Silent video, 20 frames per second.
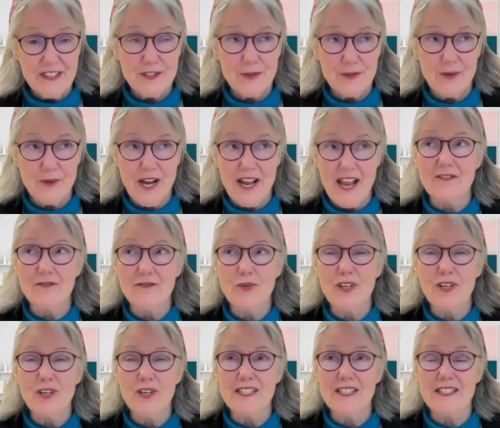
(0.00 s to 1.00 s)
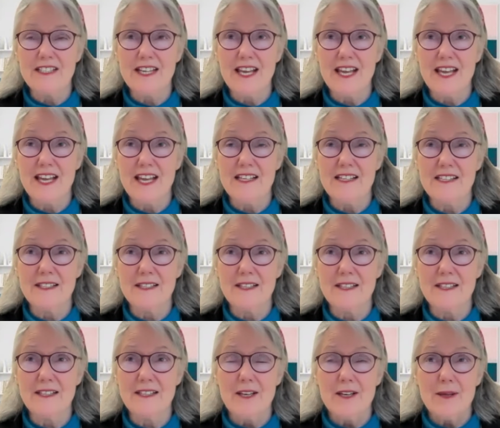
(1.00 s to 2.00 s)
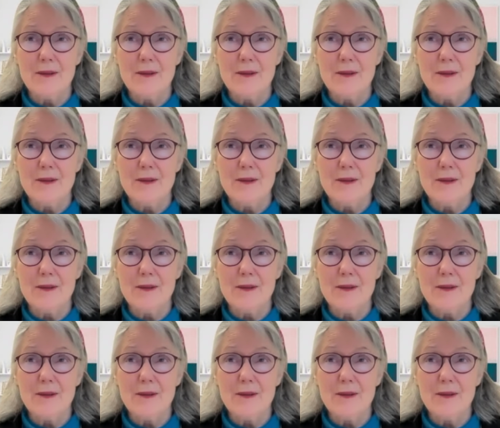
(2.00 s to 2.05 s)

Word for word: Do I have what it takes?